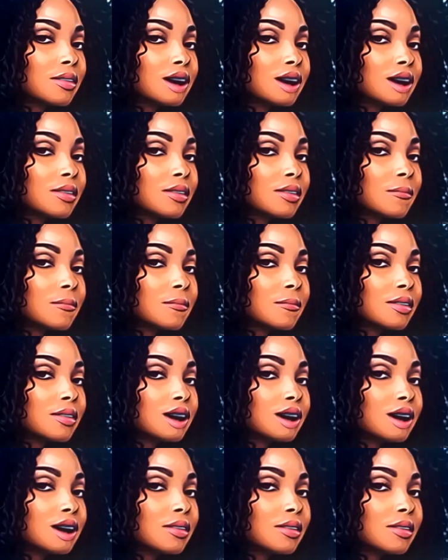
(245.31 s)
Listen, I'm
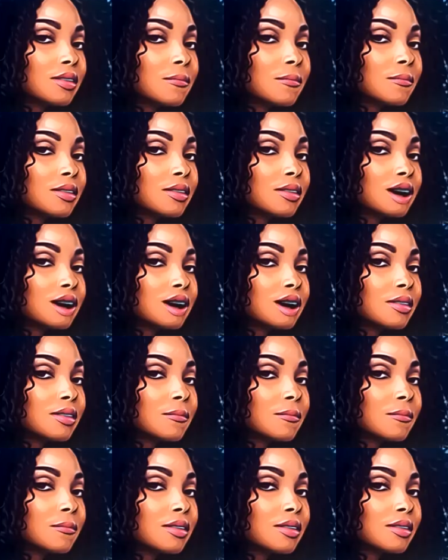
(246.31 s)
like, Kenya,
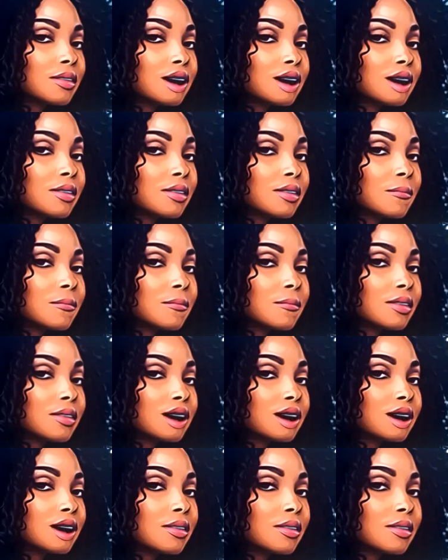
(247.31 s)
if it will make
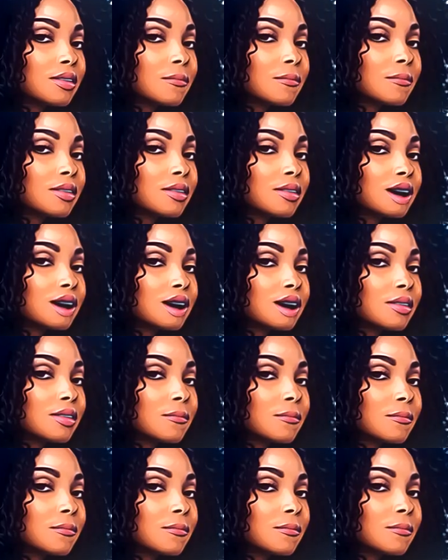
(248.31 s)
her go away, then
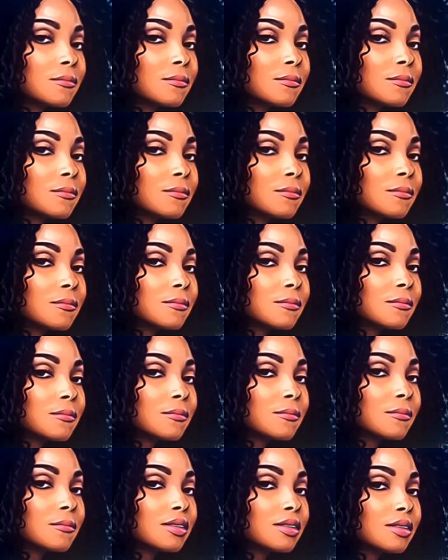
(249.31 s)
cool. Honey,
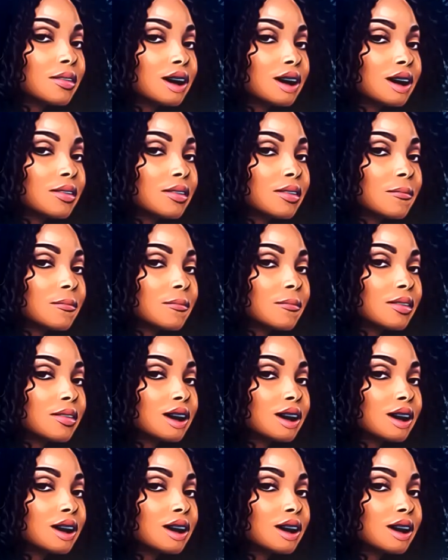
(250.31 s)
give her whatever.